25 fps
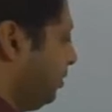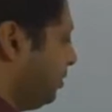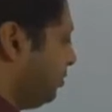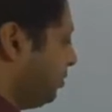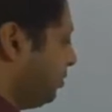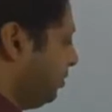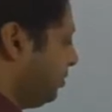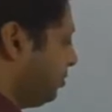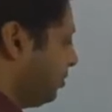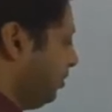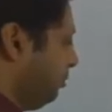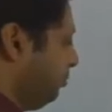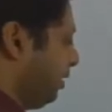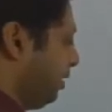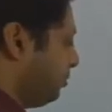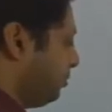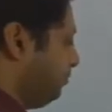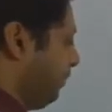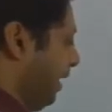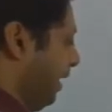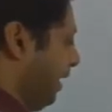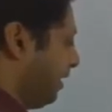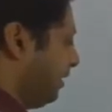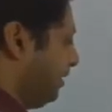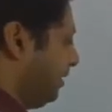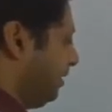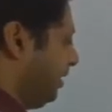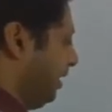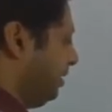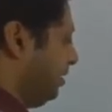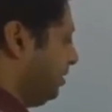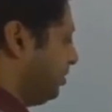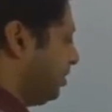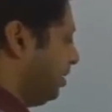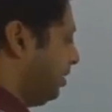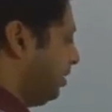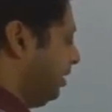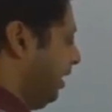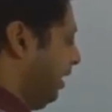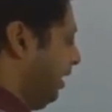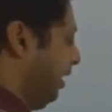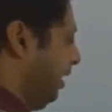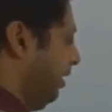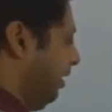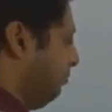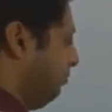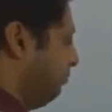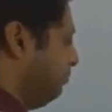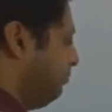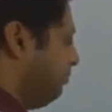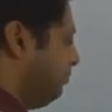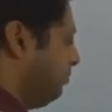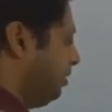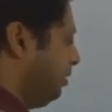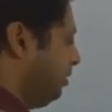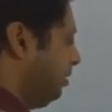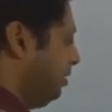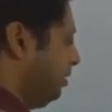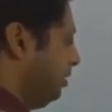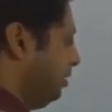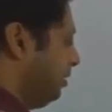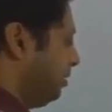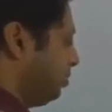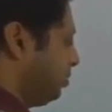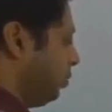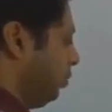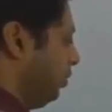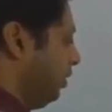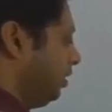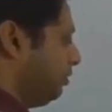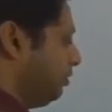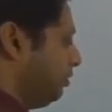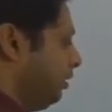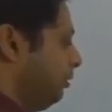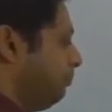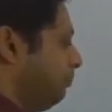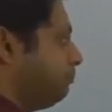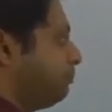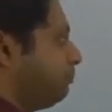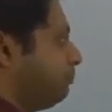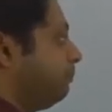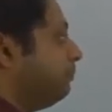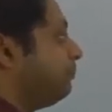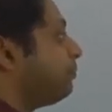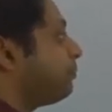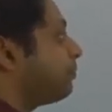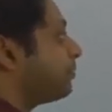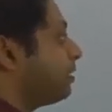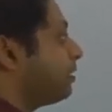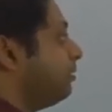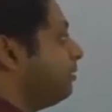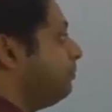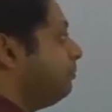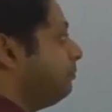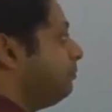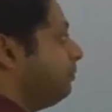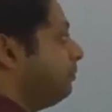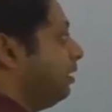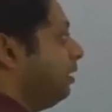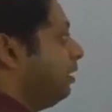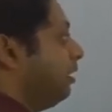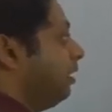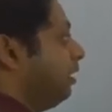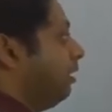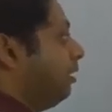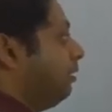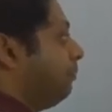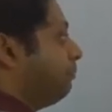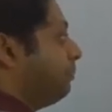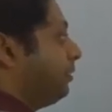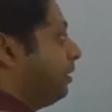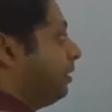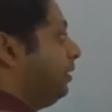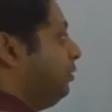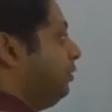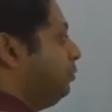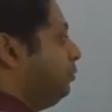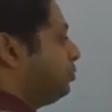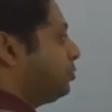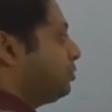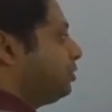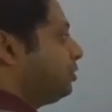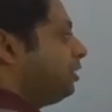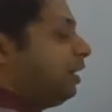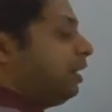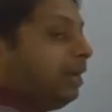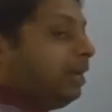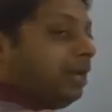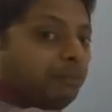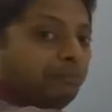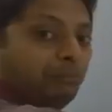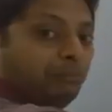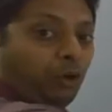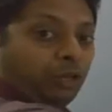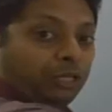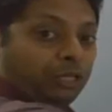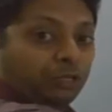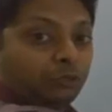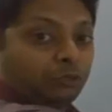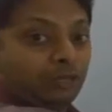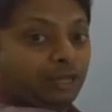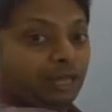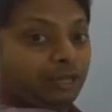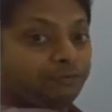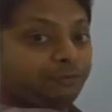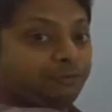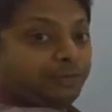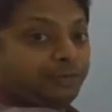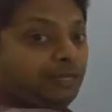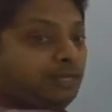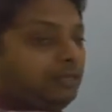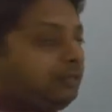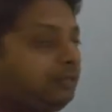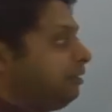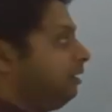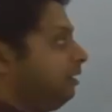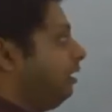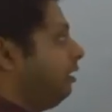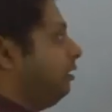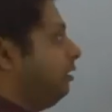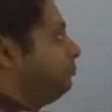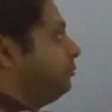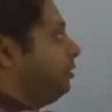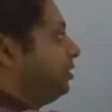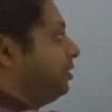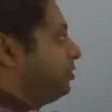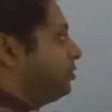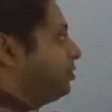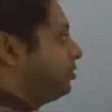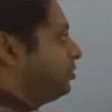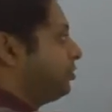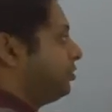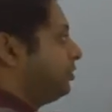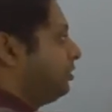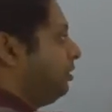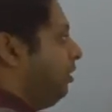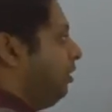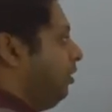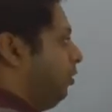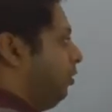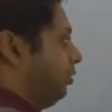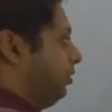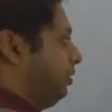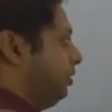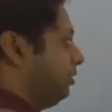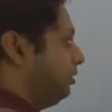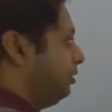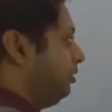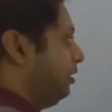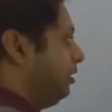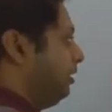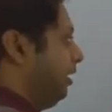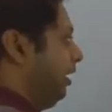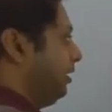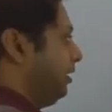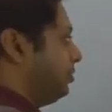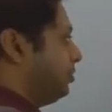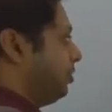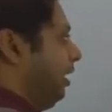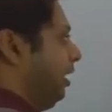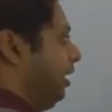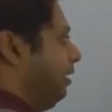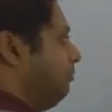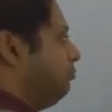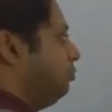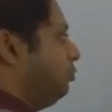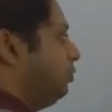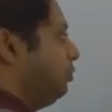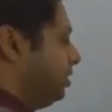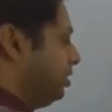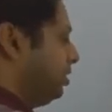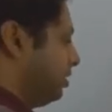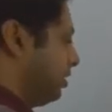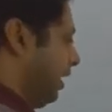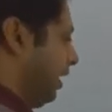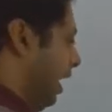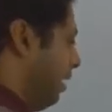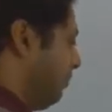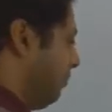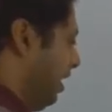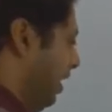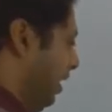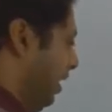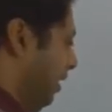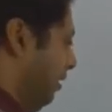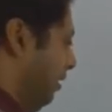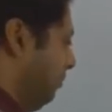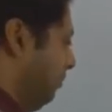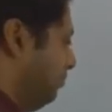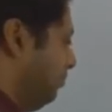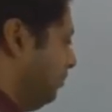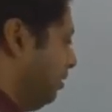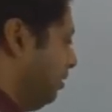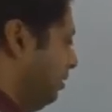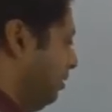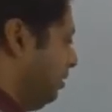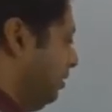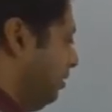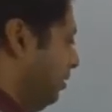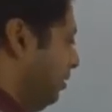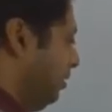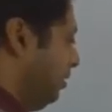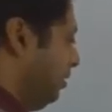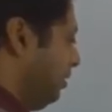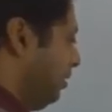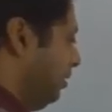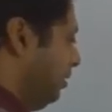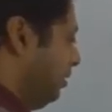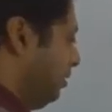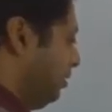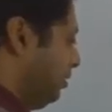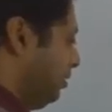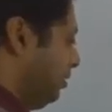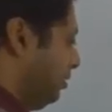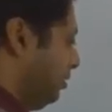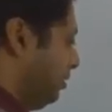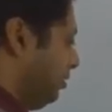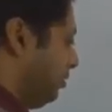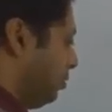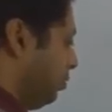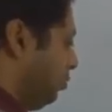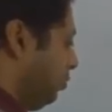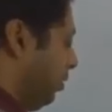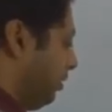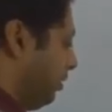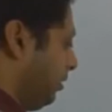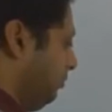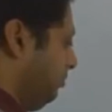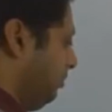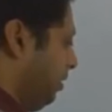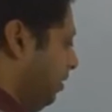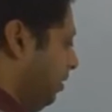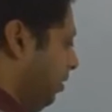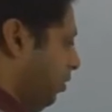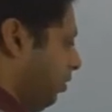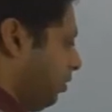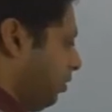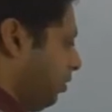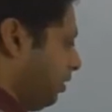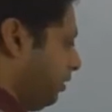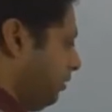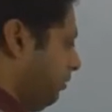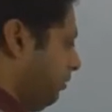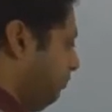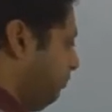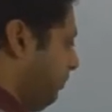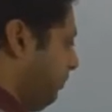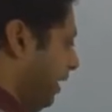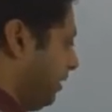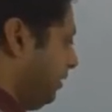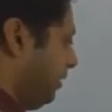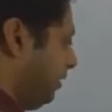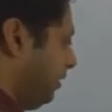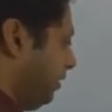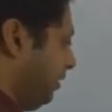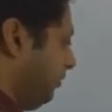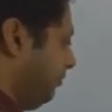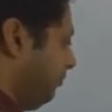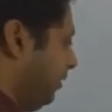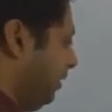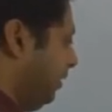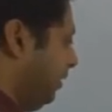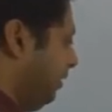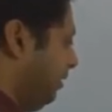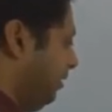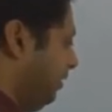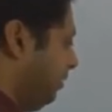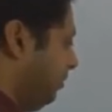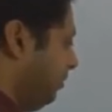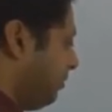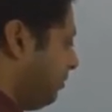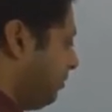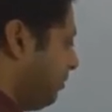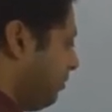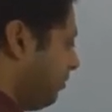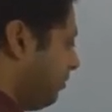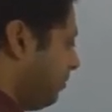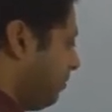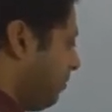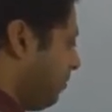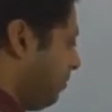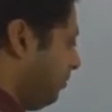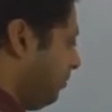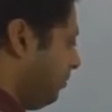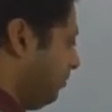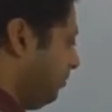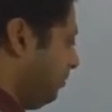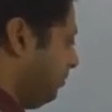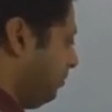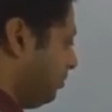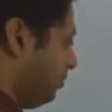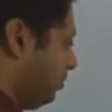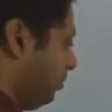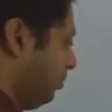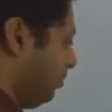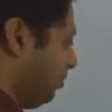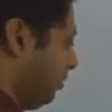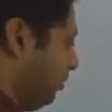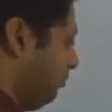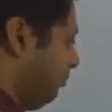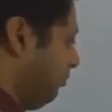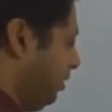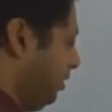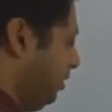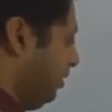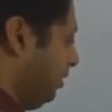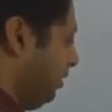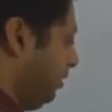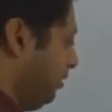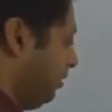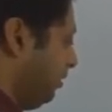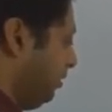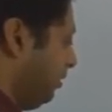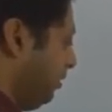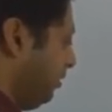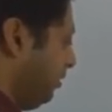system has magnetization m, so it will produce a molecular field of this order, Hm, which is gamma m. So what will be the order of magnetic field? So it will be,